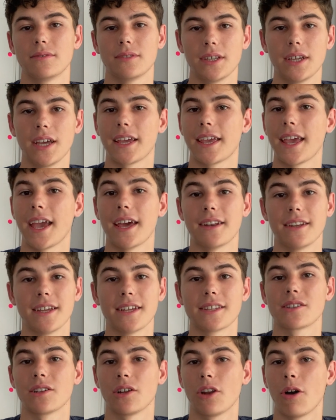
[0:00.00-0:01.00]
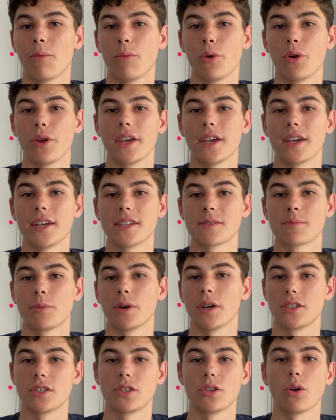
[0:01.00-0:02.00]
again, it's a lot more years,
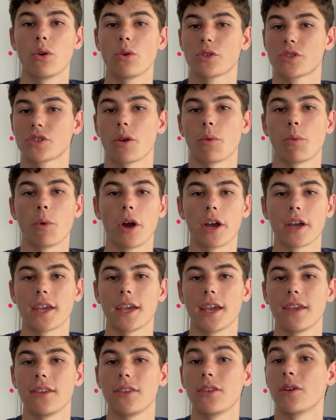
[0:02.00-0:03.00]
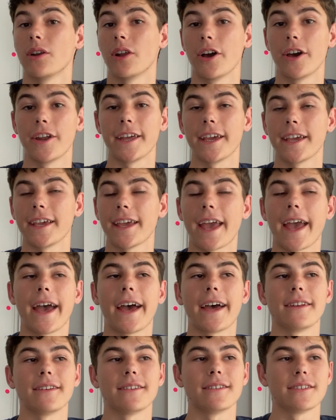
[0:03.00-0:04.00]
but you're also working, you're learning,
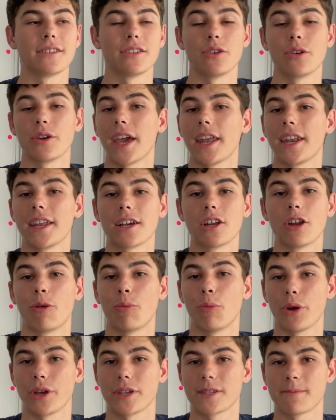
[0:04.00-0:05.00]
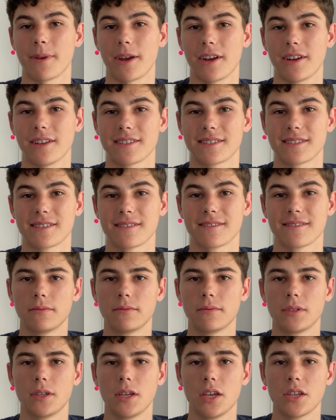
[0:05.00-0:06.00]
and you're getting a lot more experience.
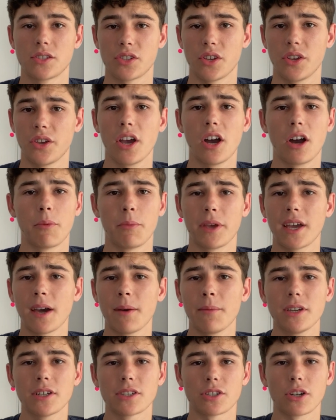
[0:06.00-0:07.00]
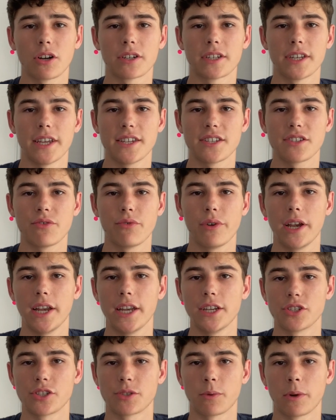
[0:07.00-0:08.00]
So yeah, becoming a doctor isn't really
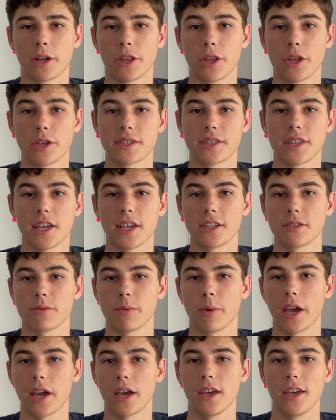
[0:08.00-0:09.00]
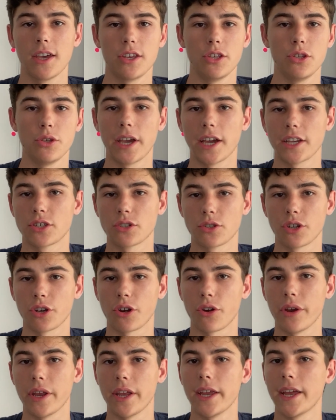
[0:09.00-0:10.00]
just one of those things where you get your
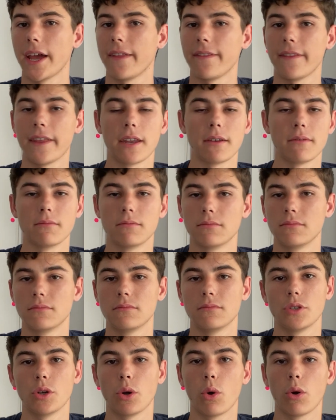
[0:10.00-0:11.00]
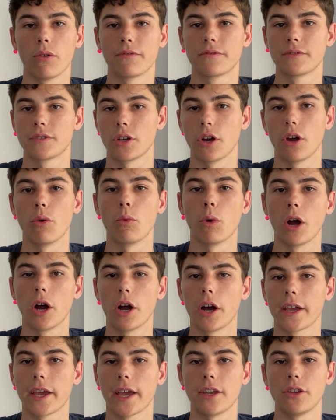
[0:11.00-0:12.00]
degree and then you're off to go
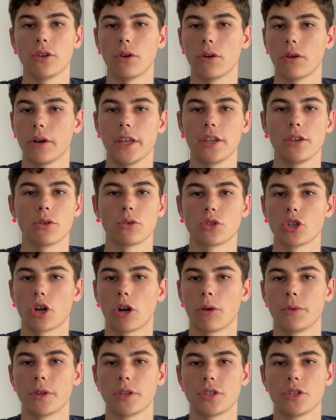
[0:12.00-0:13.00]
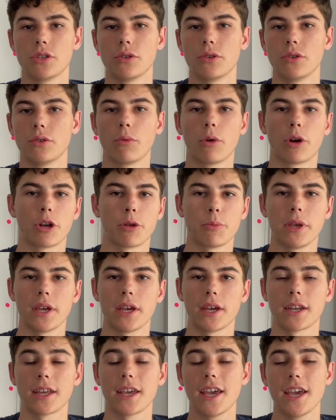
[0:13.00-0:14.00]
work and you're in your job that you want to be
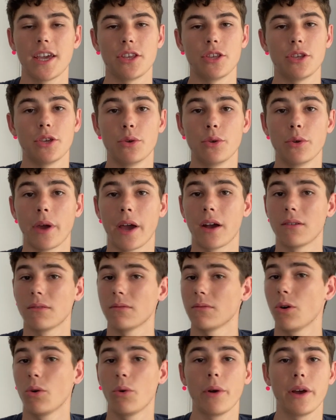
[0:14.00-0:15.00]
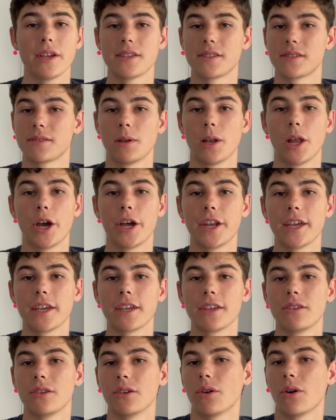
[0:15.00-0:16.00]
in. You're always
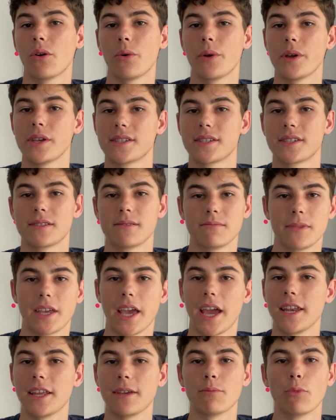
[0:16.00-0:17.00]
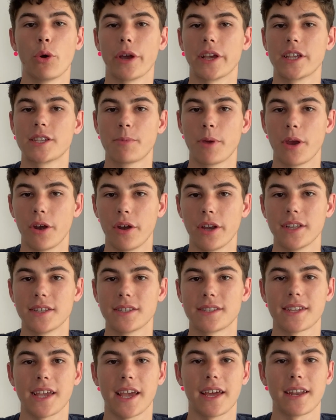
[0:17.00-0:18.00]
learning, you're always gaining more
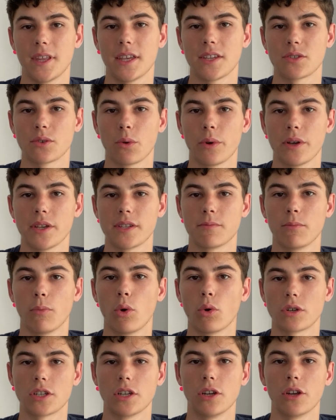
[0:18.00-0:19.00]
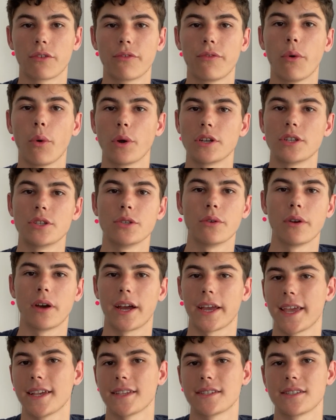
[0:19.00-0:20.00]
experience and there's always more to look forward to,
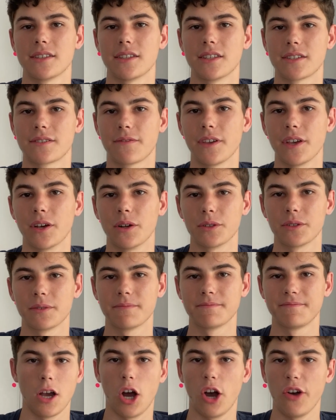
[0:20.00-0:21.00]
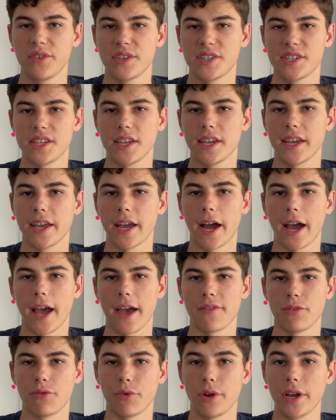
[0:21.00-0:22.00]
I guess, in this field. Obviously, I
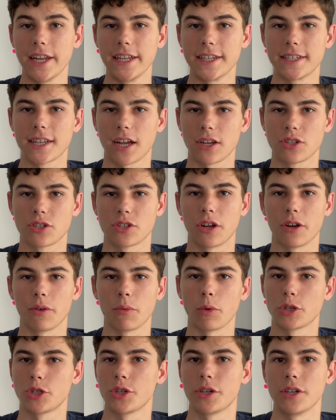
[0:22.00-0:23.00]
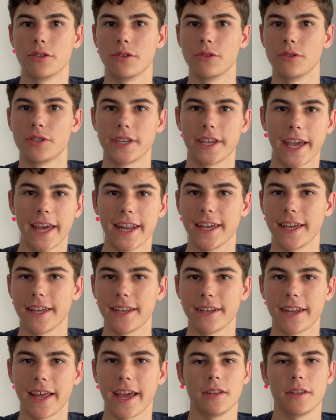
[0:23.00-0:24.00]
haven't really touched on what you can do to get
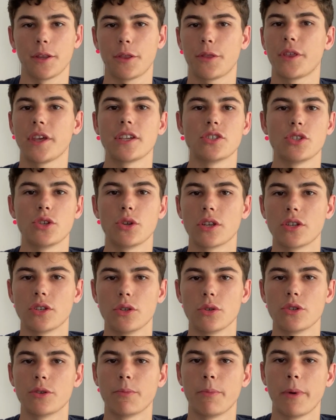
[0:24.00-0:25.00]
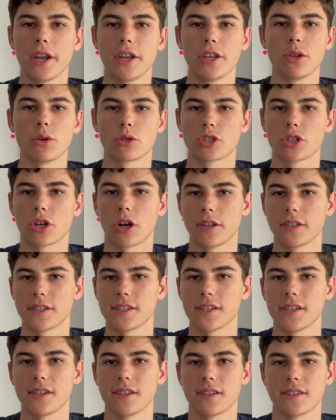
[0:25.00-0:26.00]
in and the things you can do to better your
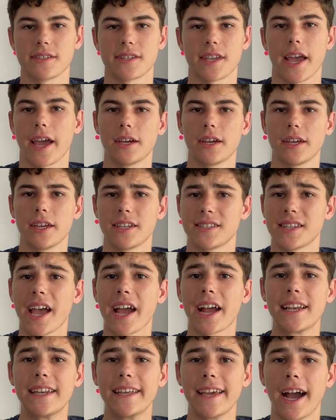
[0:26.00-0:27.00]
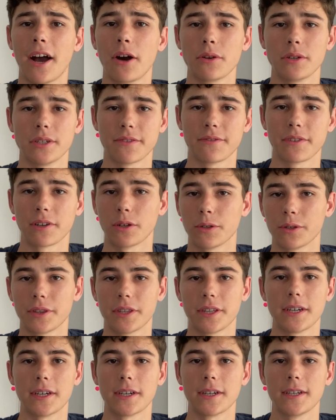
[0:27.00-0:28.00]
chances and exactly how difficult
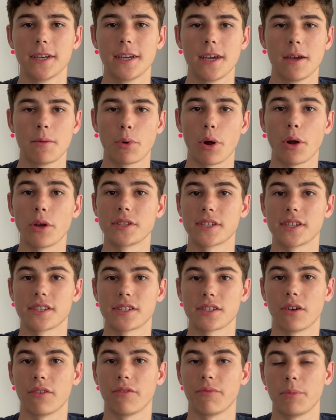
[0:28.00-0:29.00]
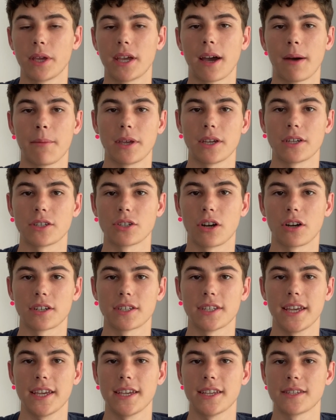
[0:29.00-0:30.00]
the process of becoming a
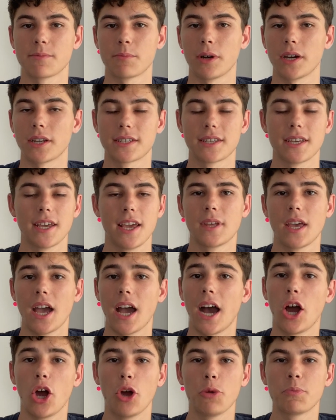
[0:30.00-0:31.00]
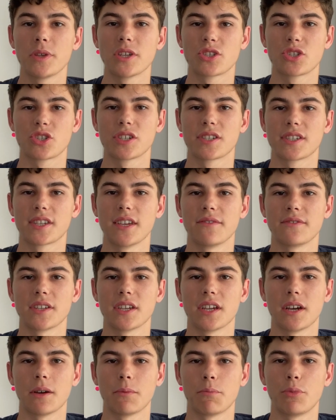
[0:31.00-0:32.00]
doctor is, but I hope this just gives
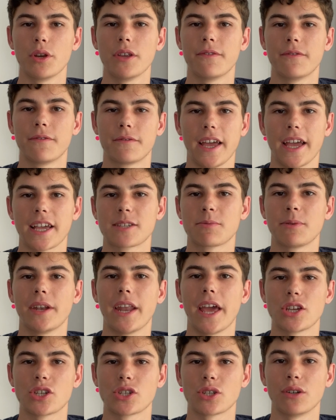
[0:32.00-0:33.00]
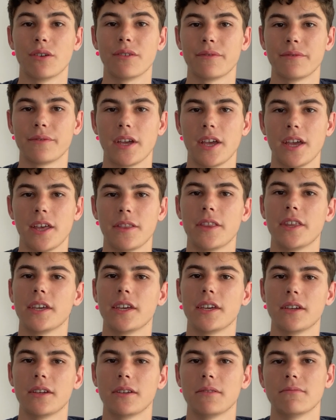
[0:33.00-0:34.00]
a brief explanation of
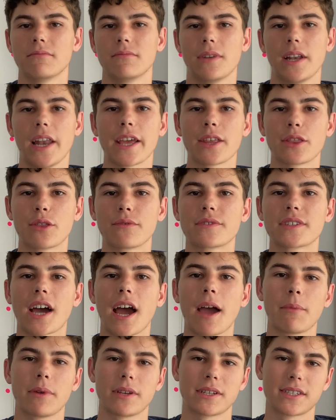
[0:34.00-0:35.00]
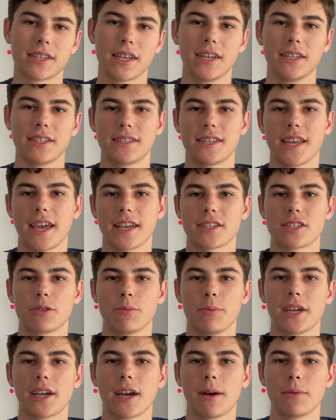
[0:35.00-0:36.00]
the length of time it, it, takes to
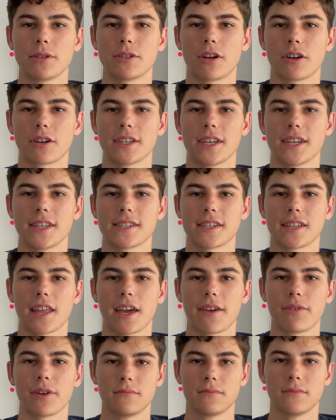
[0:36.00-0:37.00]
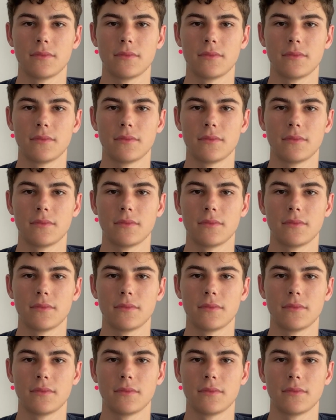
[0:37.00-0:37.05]
become a doctor in South Africa